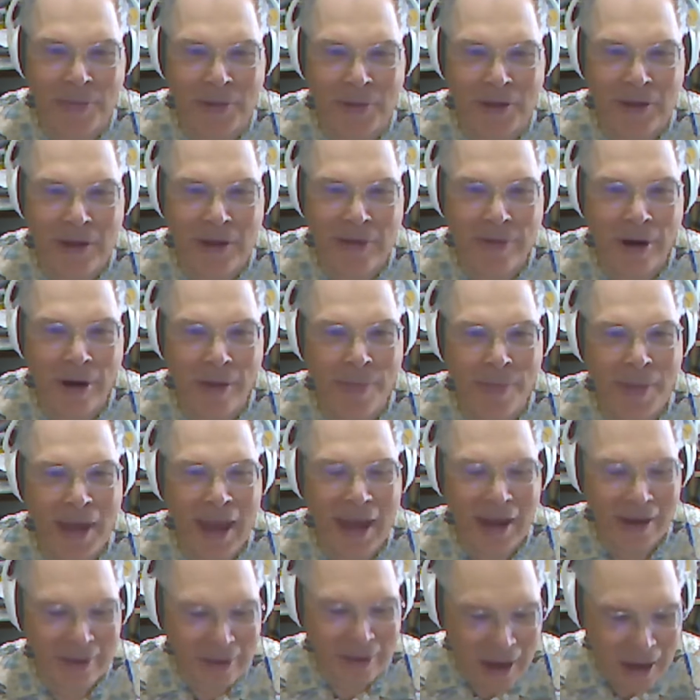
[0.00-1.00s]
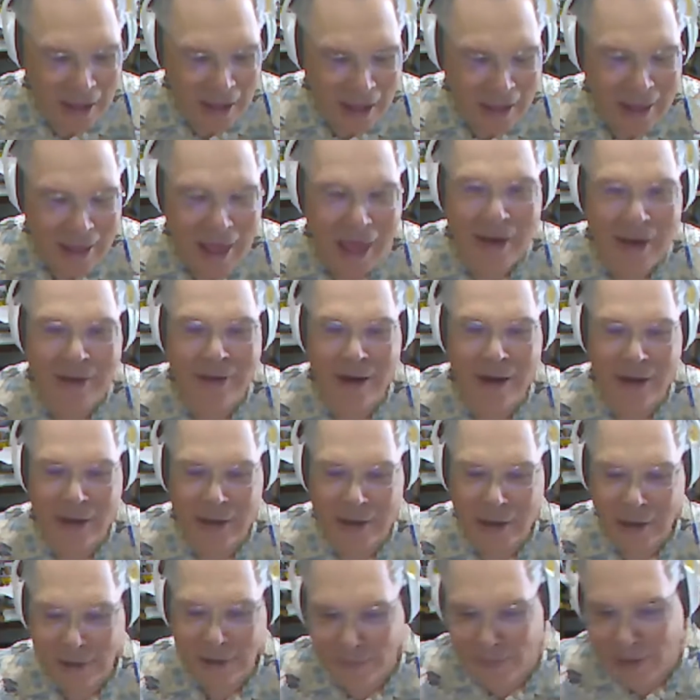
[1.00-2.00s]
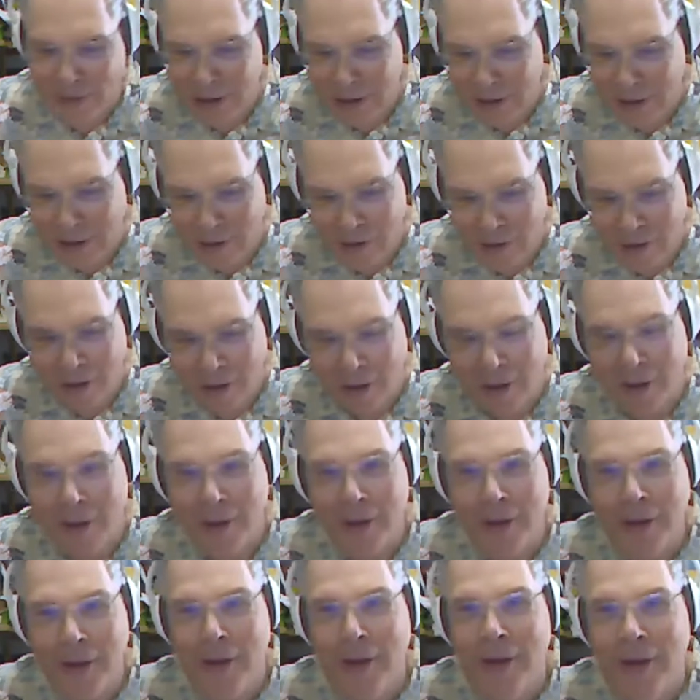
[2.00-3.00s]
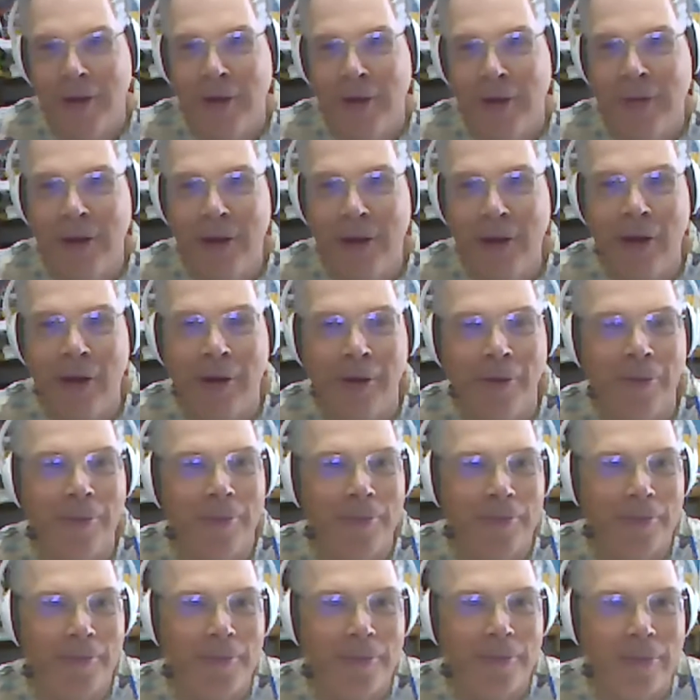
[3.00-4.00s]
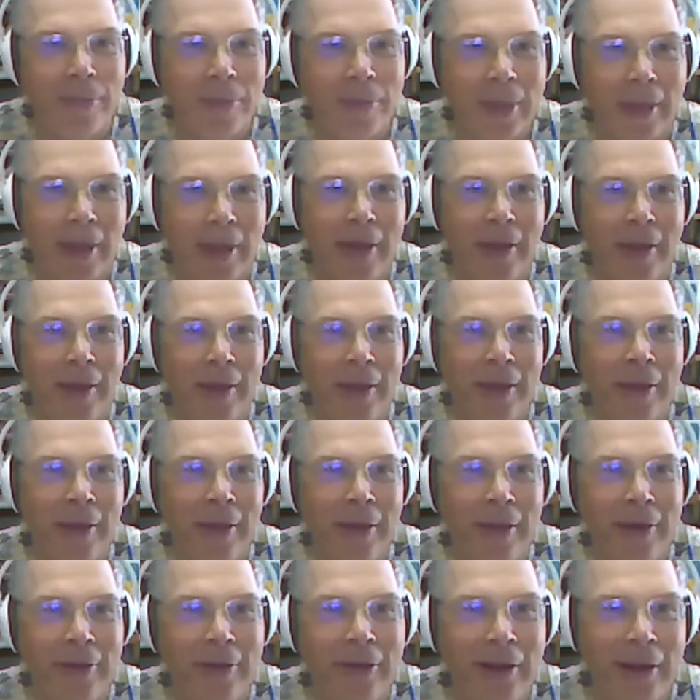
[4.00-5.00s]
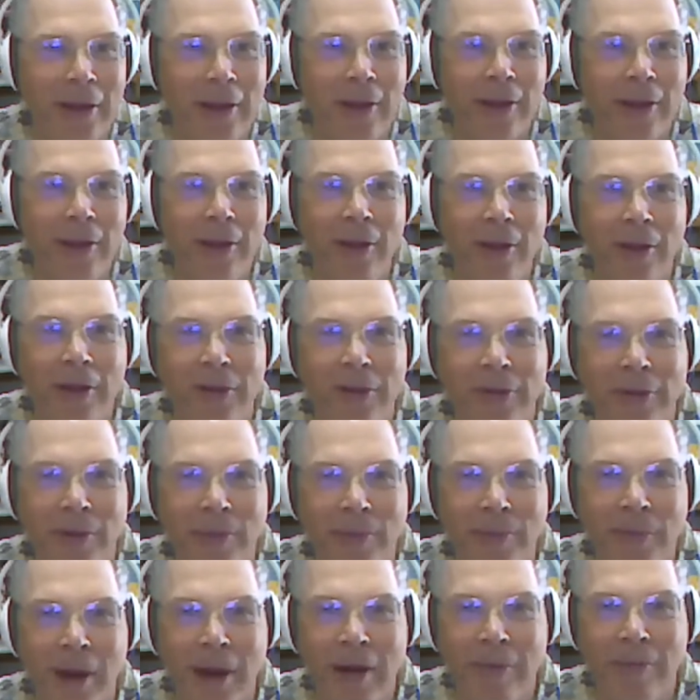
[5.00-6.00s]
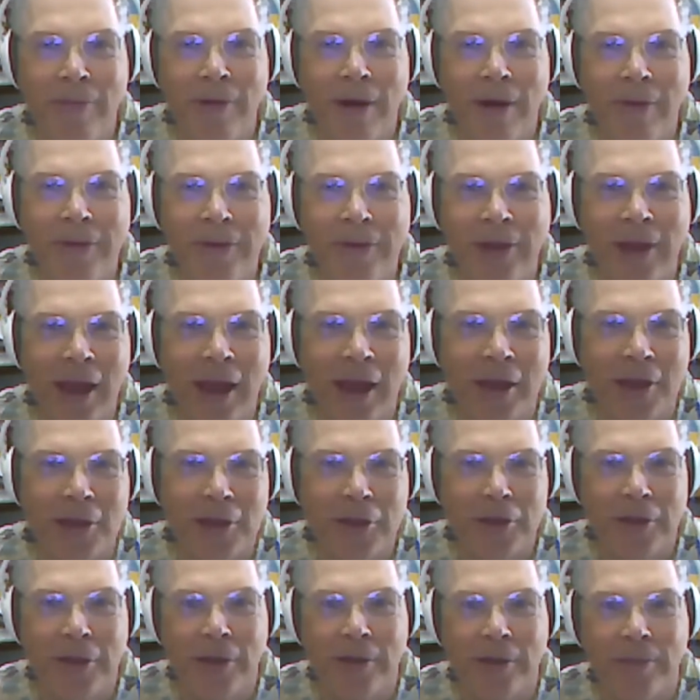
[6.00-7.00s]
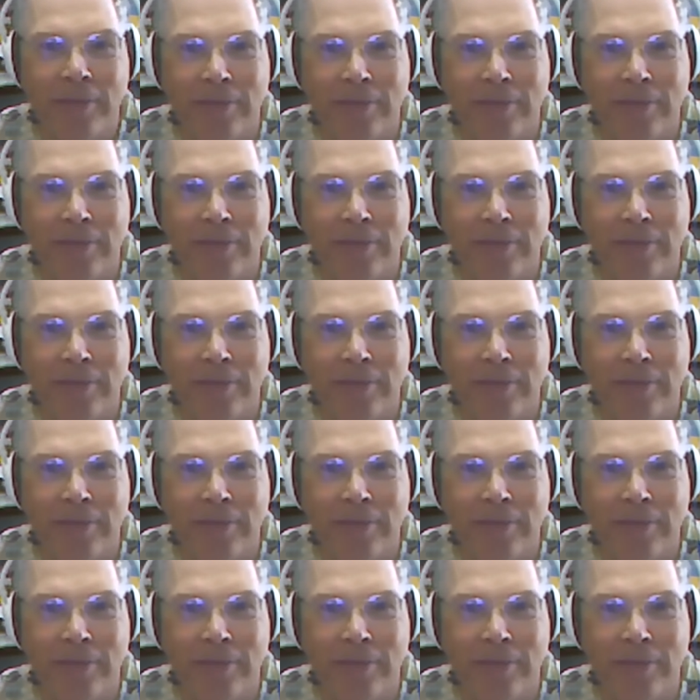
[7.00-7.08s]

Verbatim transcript: But she wrote back saying that that sounded just fine to her. So, this is my rough sketch.